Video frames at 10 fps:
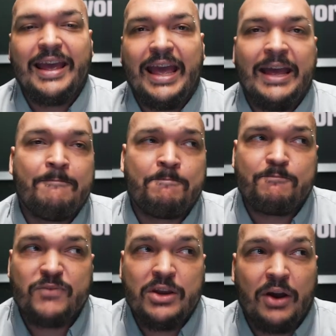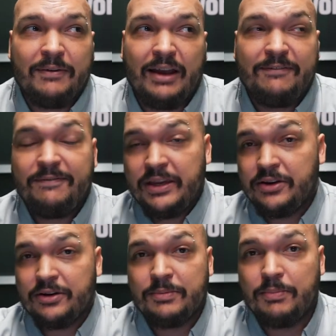And, you know, I, I
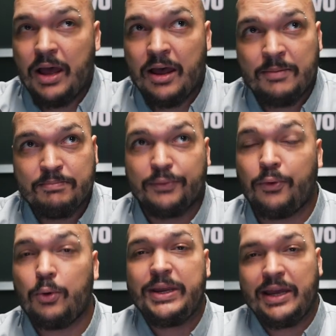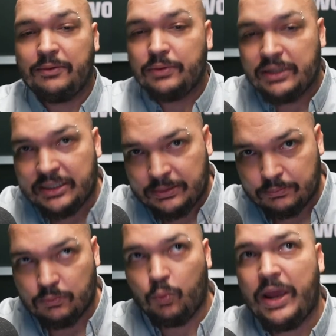figured um, before we kind of really
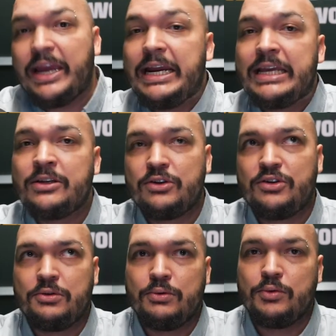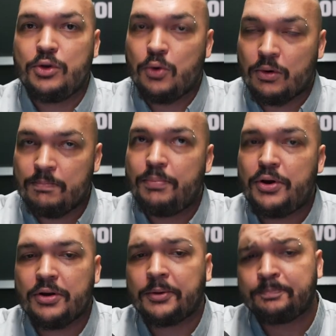wade into your
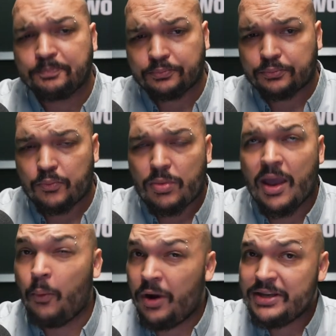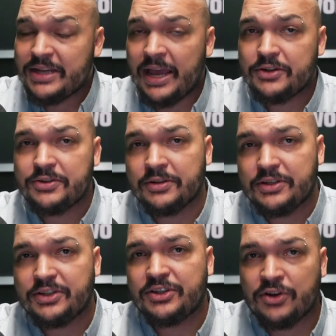book, I wanted to actually
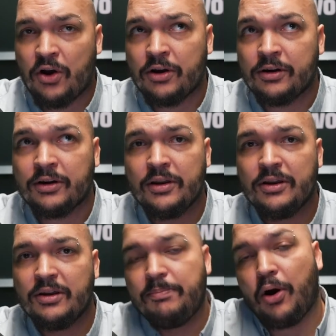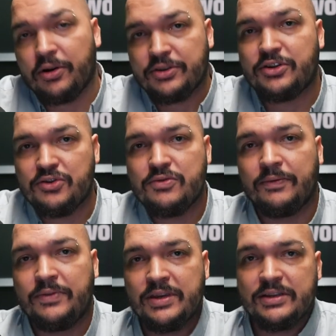start part two
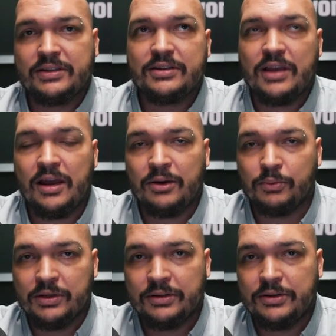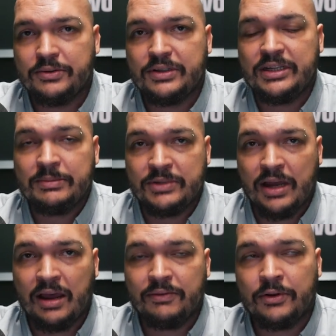of this uh, Real News deep
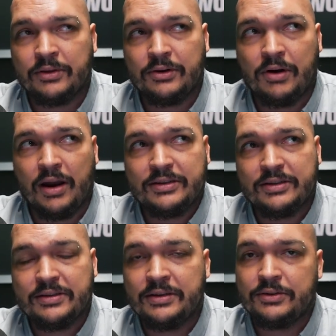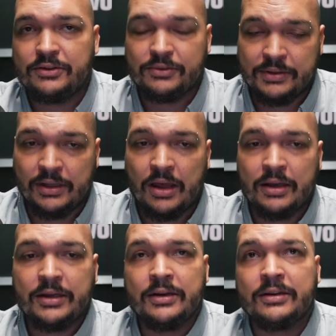dive on the crisis in Sri
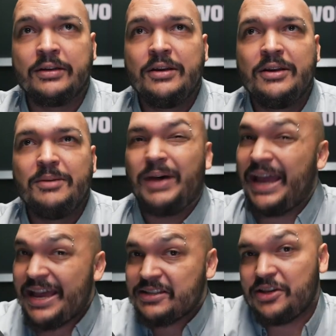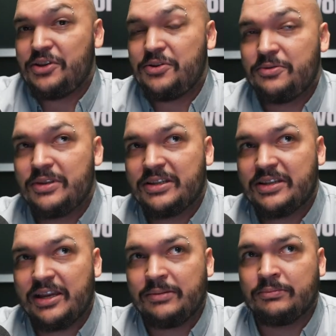Lanka by asking you the
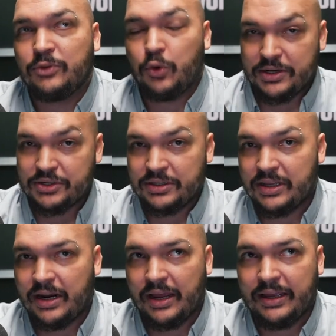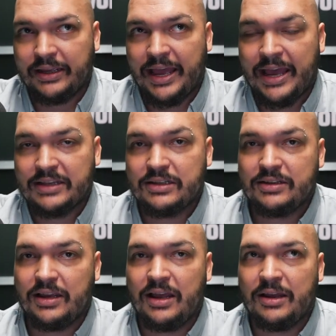same question that I
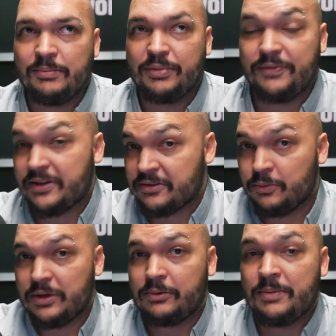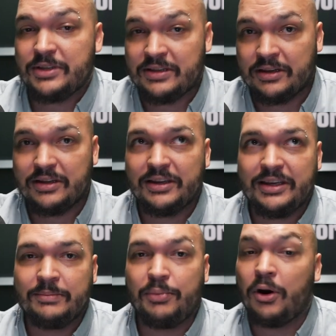asked um, Professor Wickramasinghe
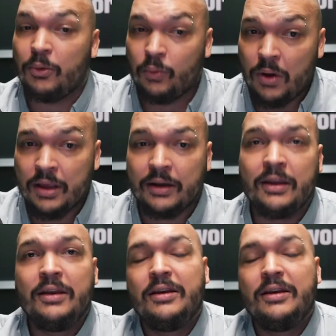in part one.